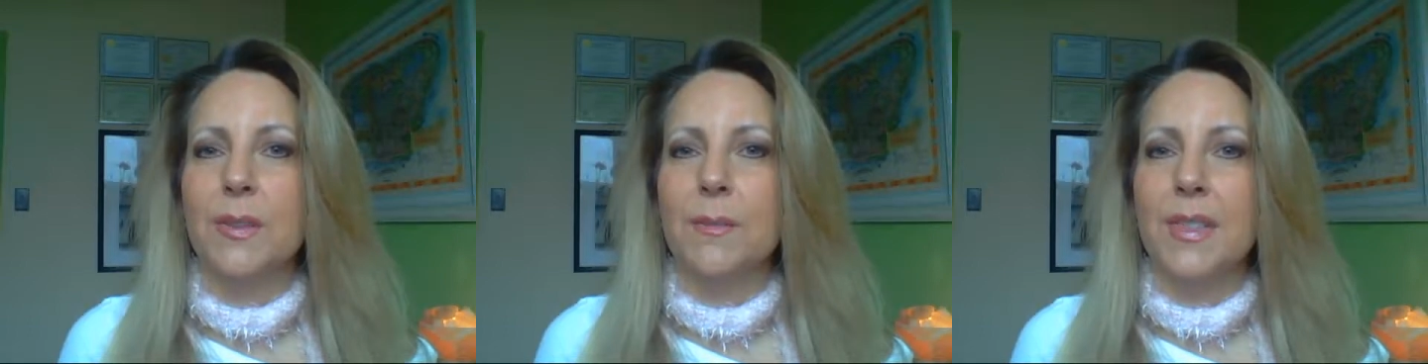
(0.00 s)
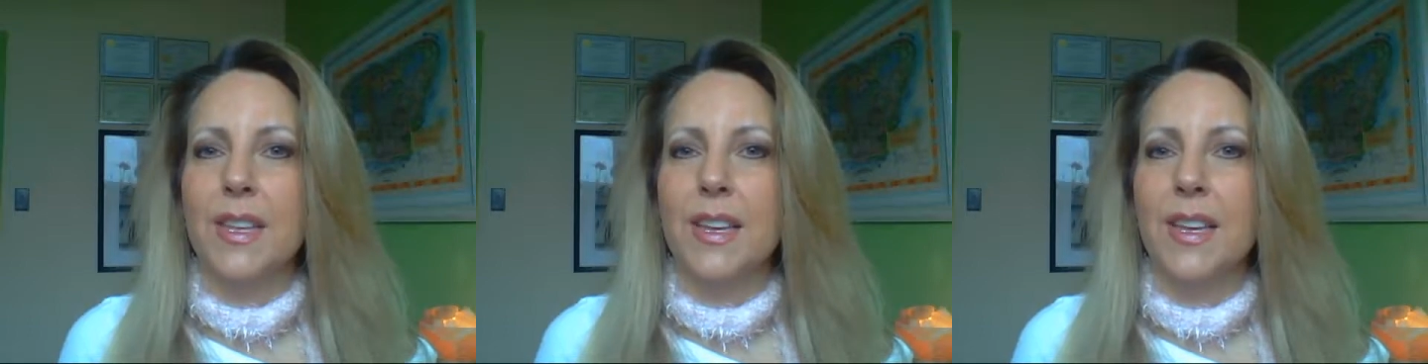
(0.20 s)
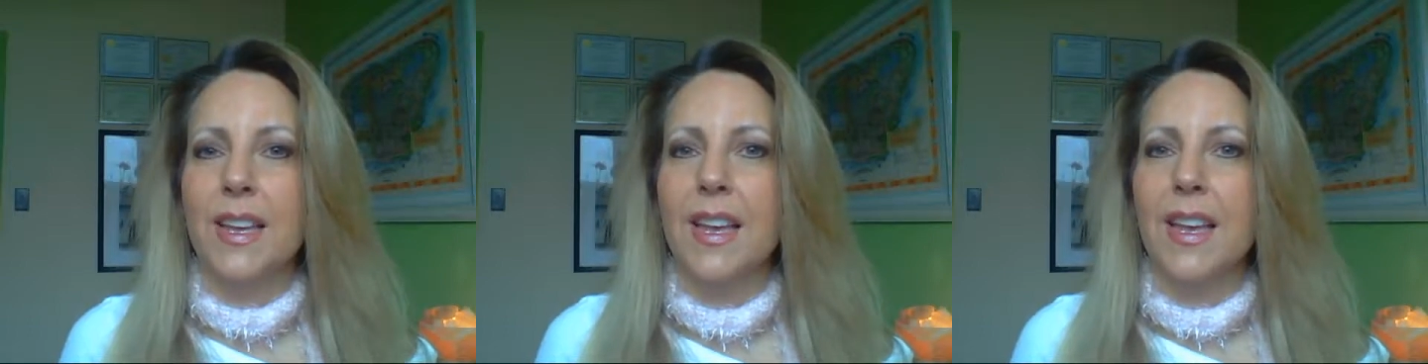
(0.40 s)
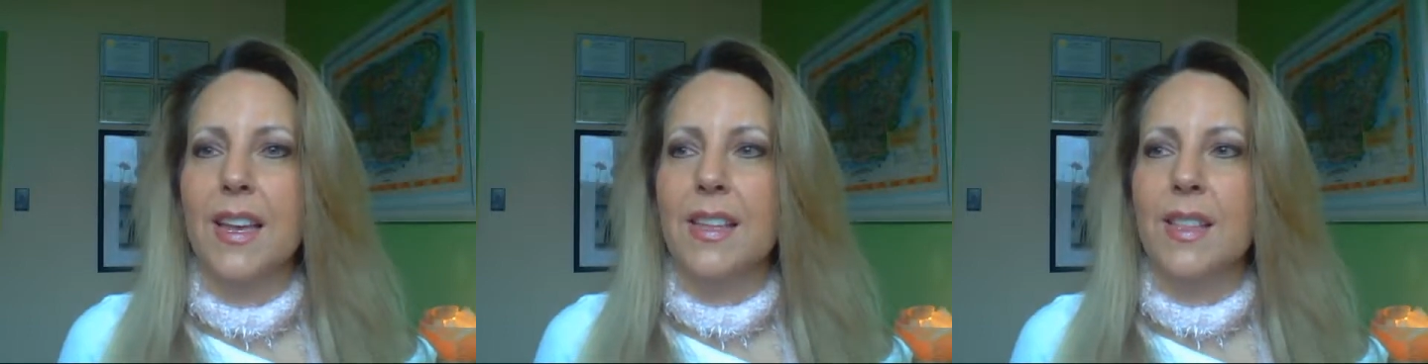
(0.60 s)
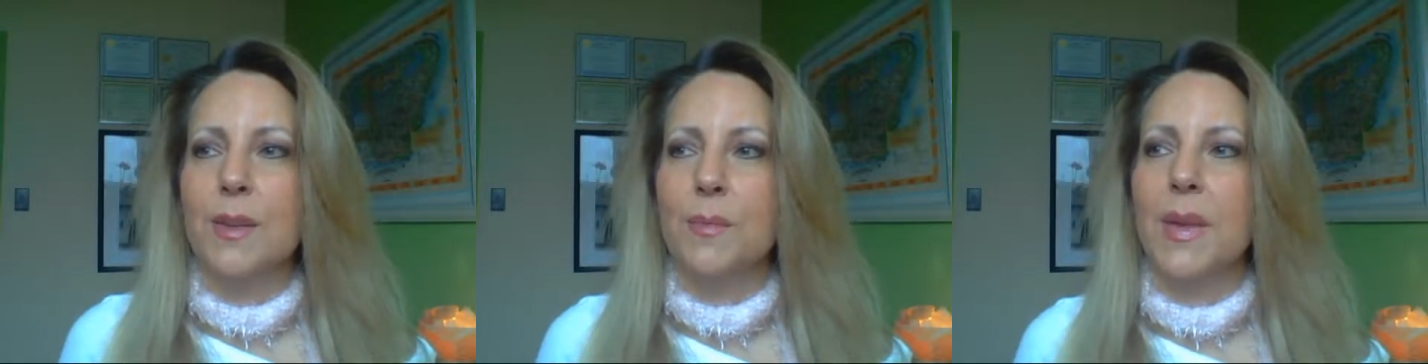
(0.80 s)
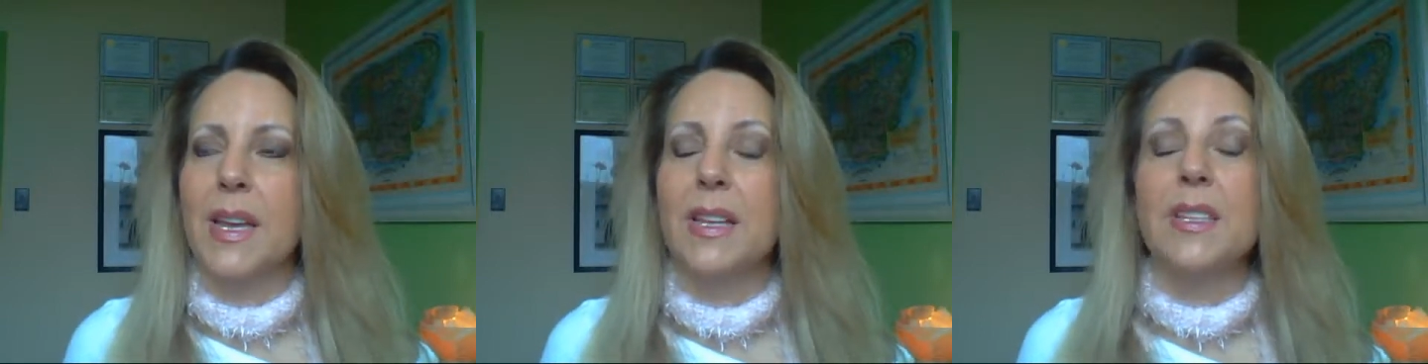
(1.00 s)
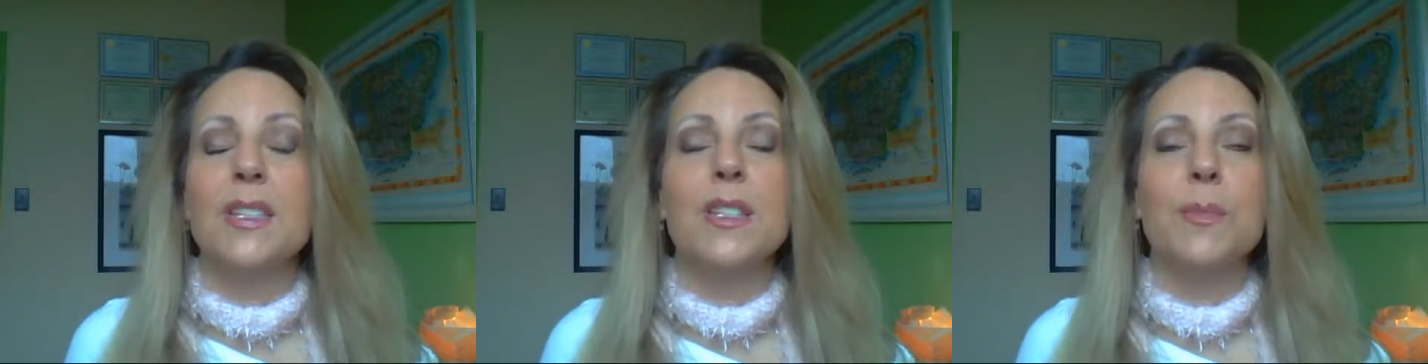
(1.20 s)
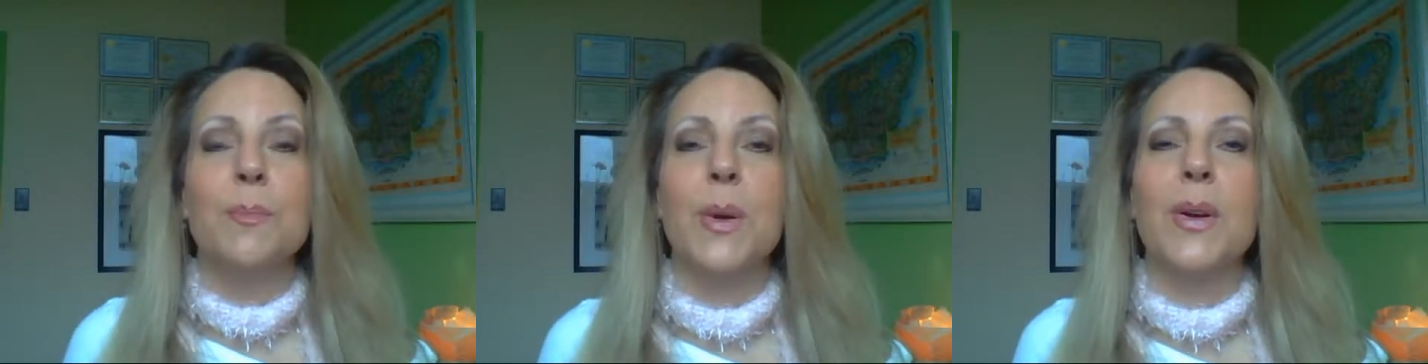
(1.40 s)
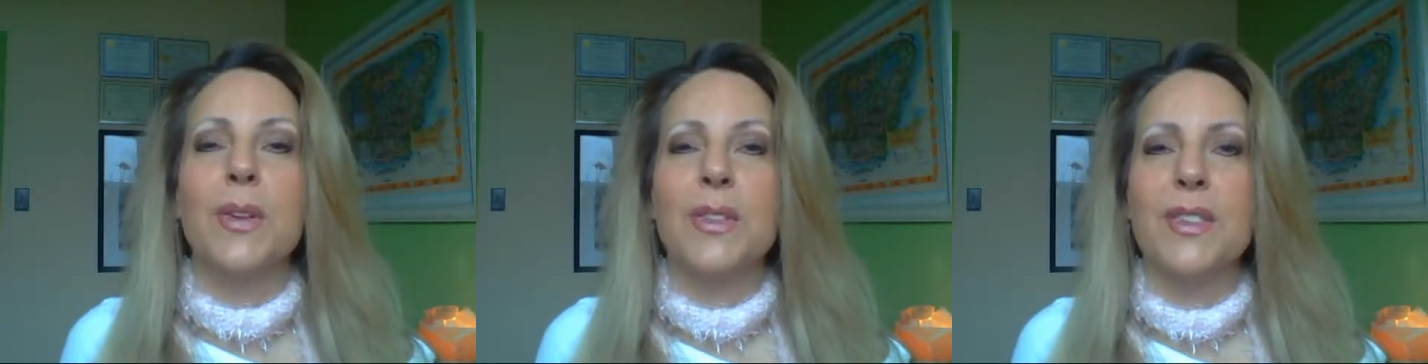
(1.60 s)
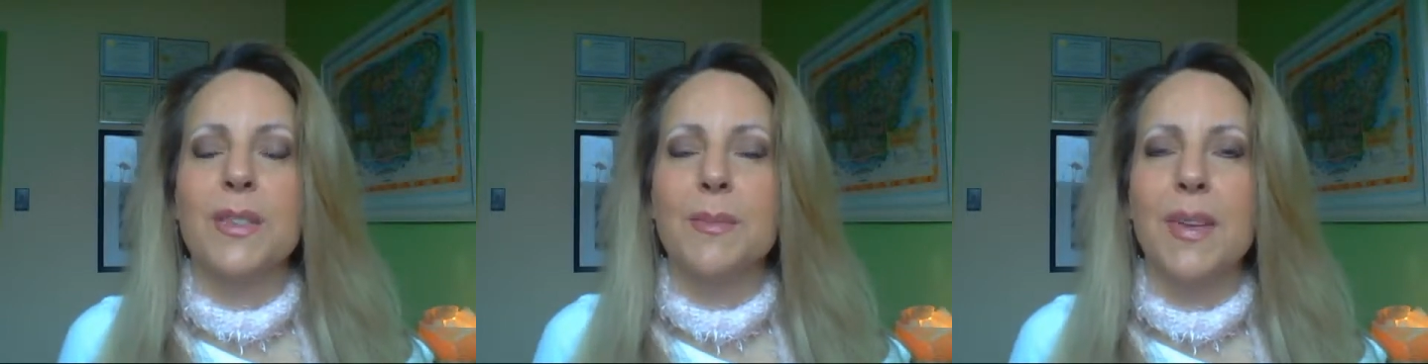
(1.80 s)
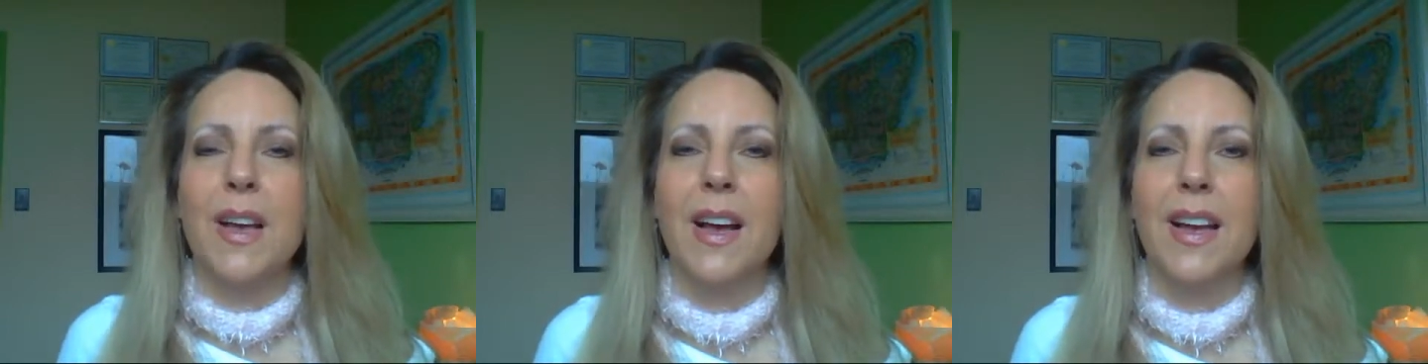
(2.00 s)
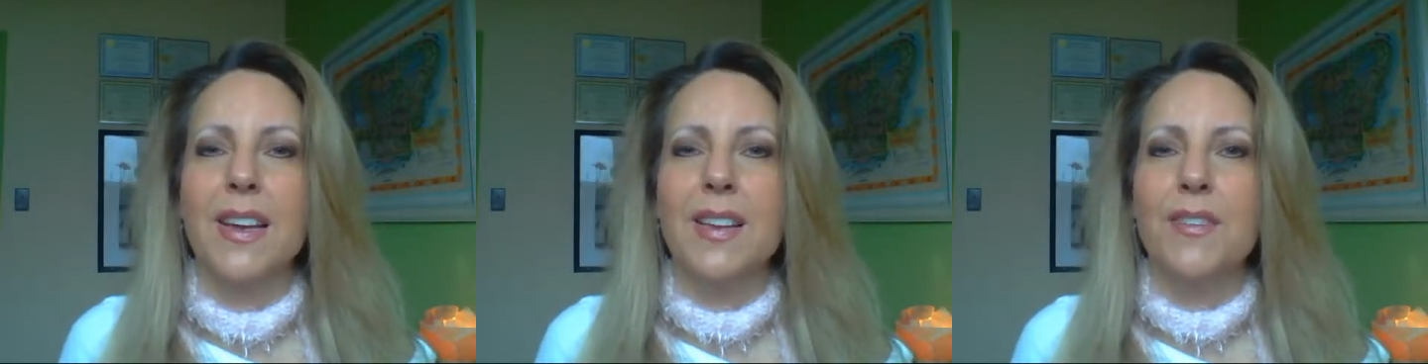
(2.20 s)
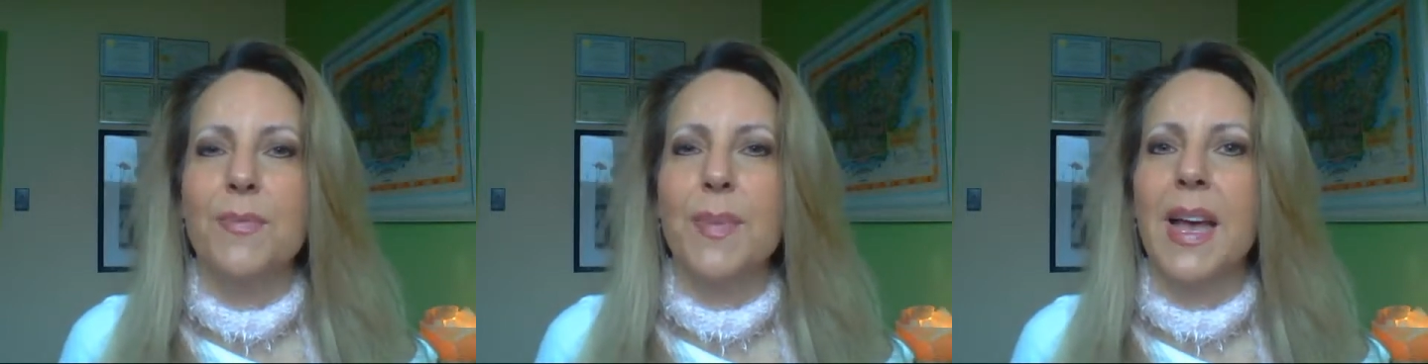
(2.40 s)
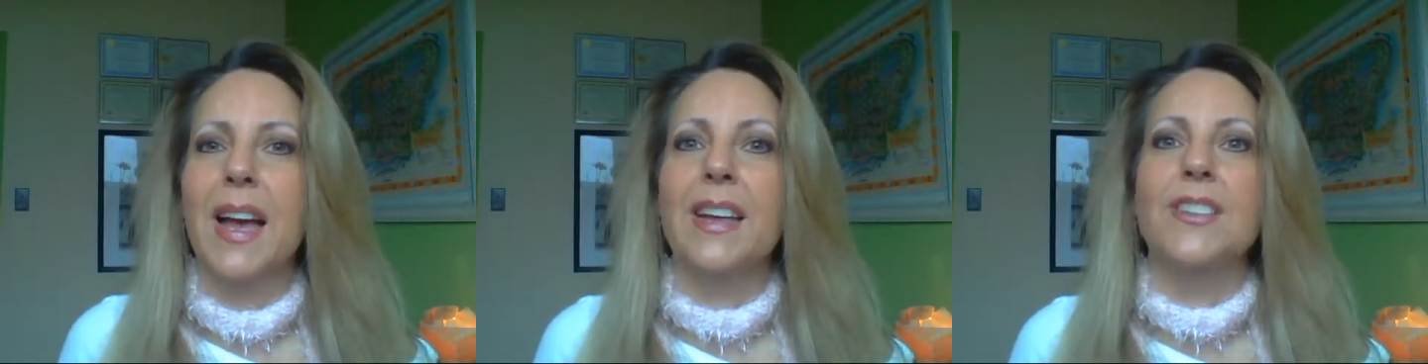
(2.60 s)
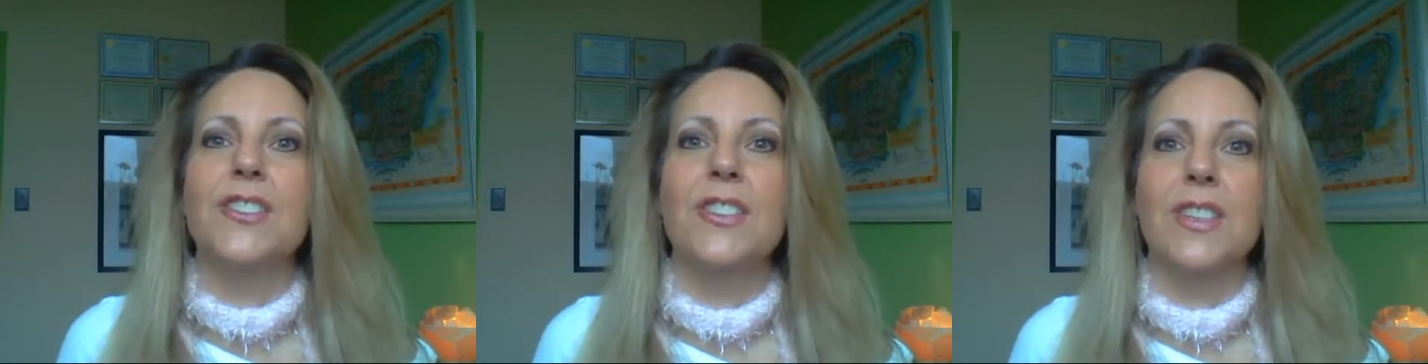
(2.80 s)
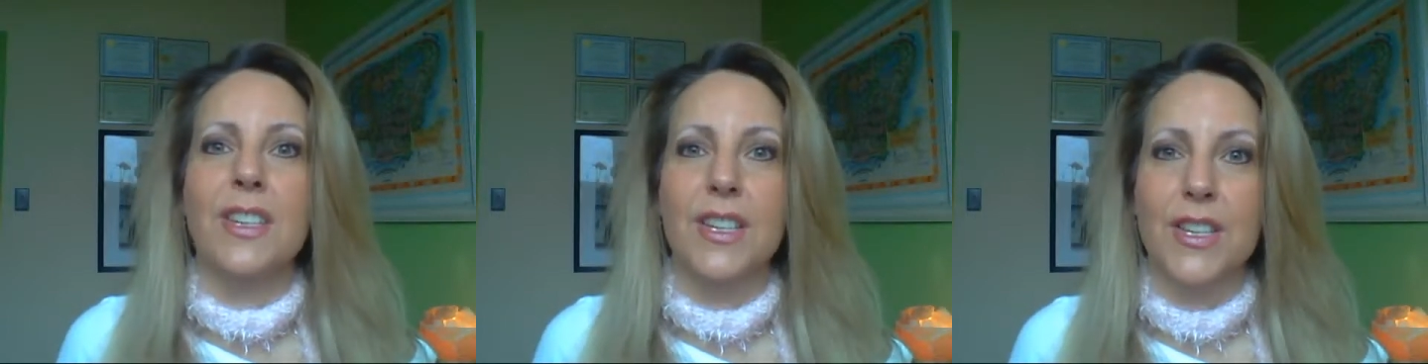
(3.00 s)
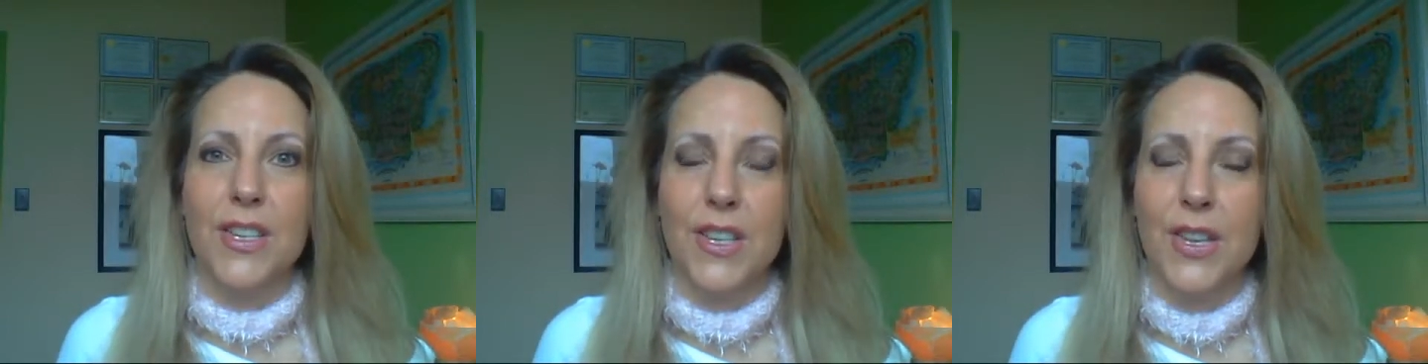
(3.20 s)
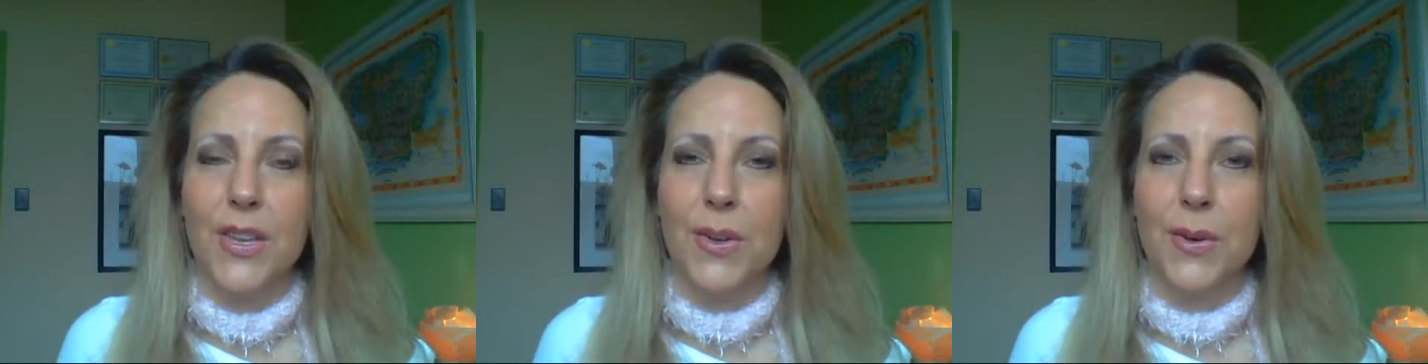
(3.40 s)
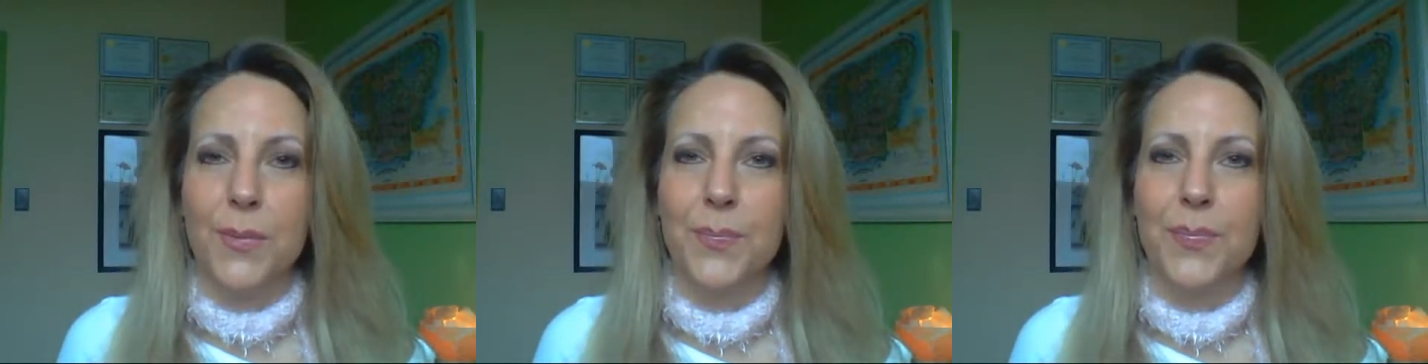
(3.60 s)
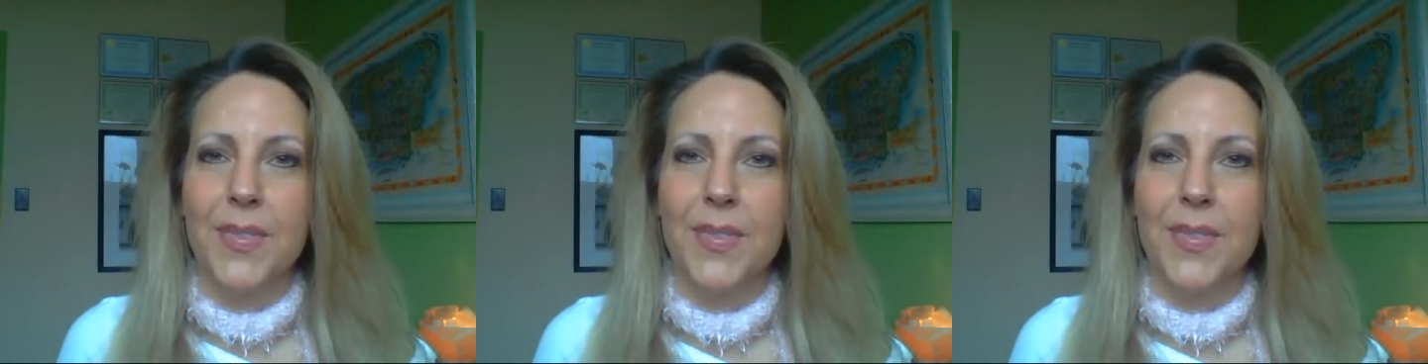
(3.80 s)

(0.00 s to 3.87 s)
something that might spark some kind of passion in you.